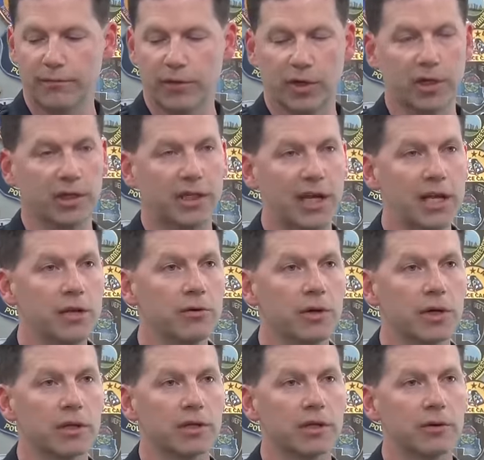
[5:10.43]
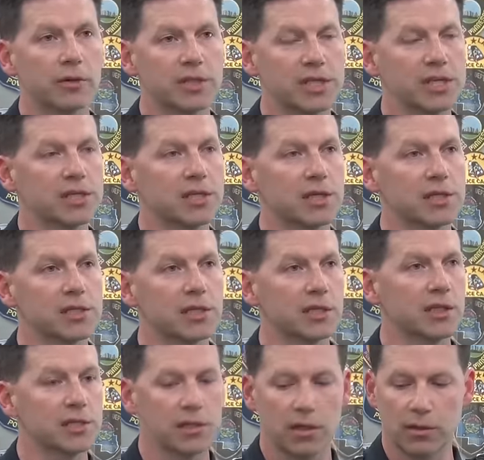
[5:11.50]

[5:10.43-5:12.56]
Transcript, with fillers: for continuing to assist us in this